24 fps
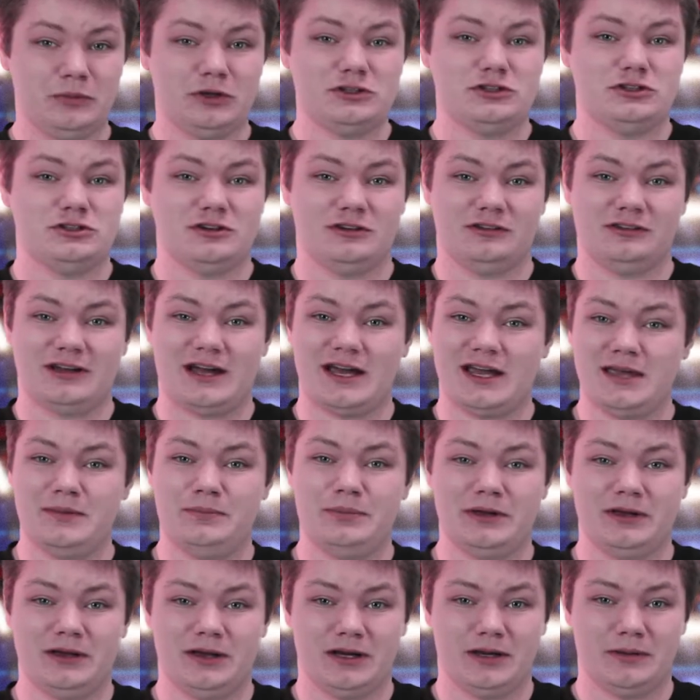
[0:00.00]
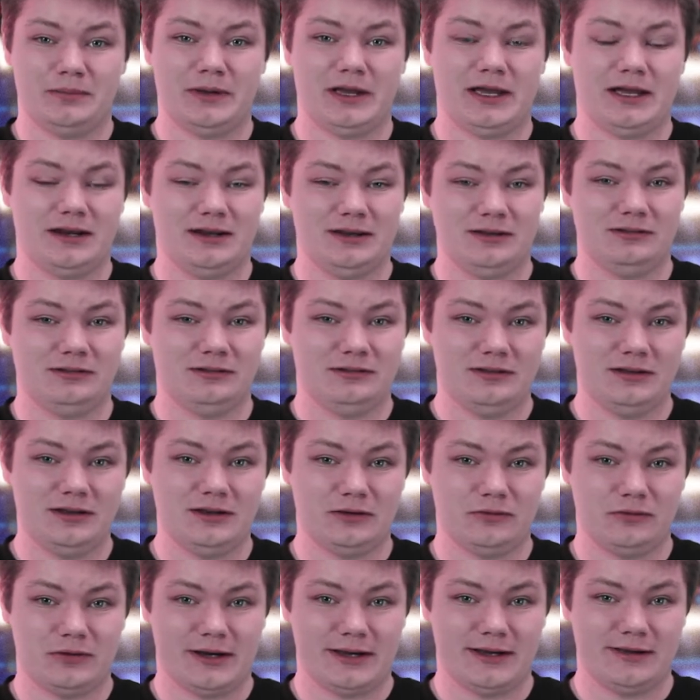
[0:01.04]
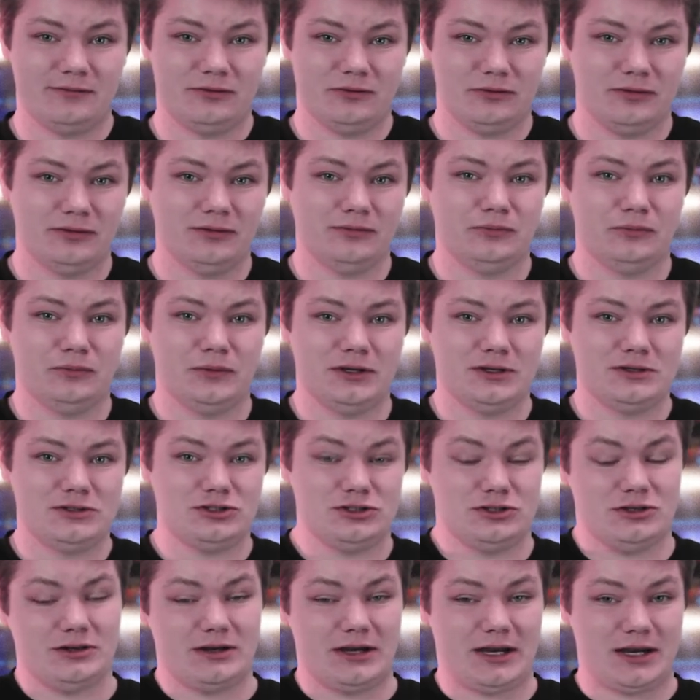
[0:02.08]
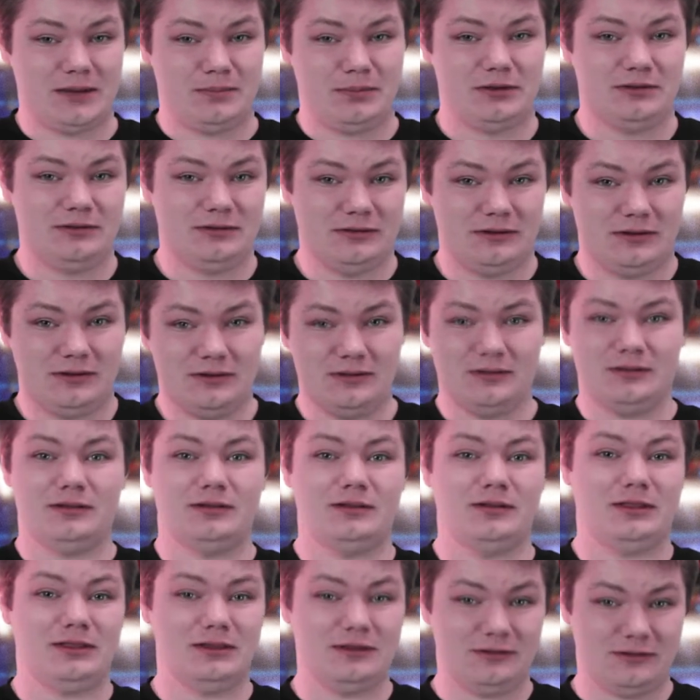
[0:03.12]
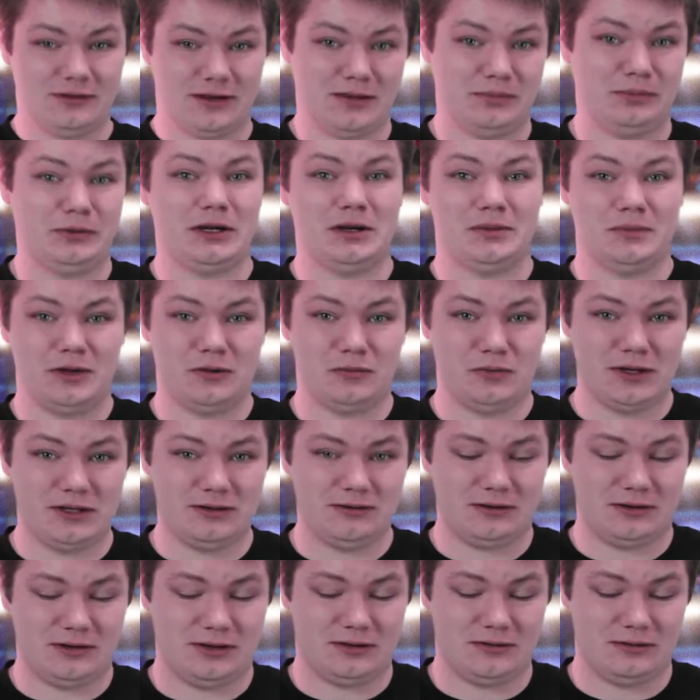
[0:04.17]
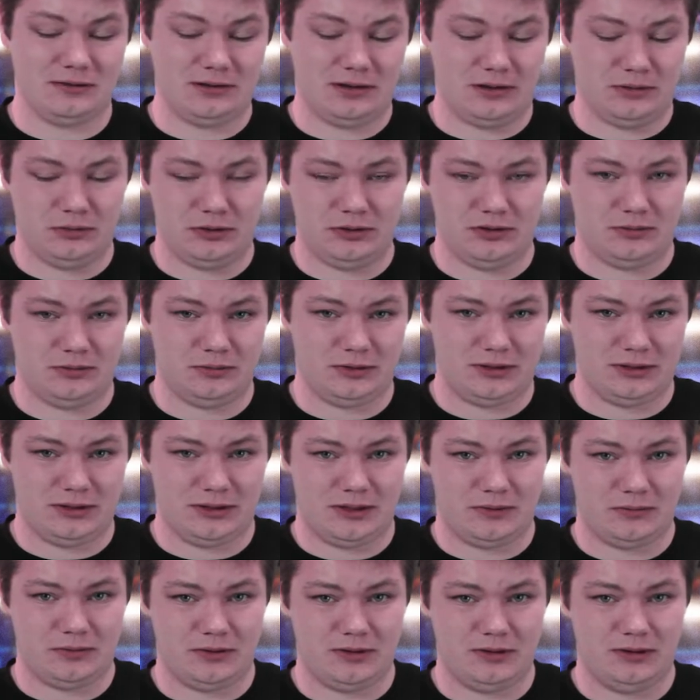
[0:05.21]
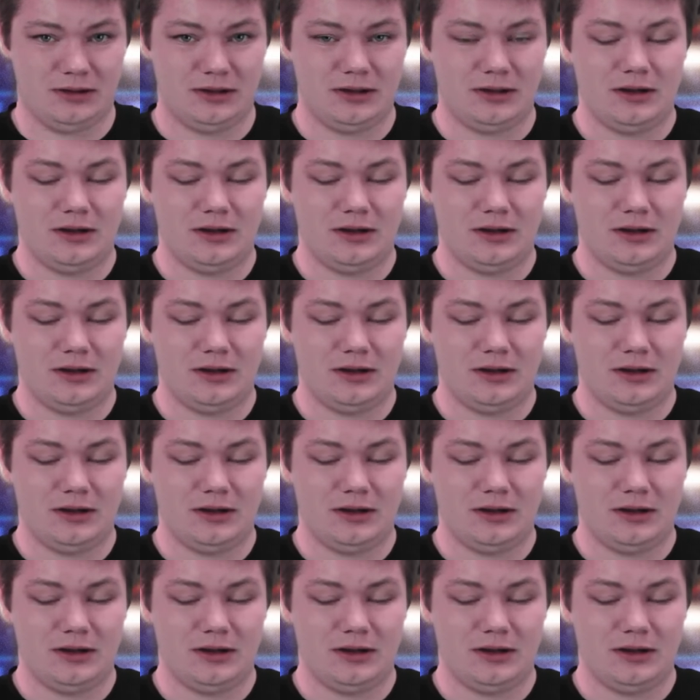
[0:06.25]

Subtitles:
much just hyping up NXT Arrival, which happens this upcoming Wednesday on the WWE Network.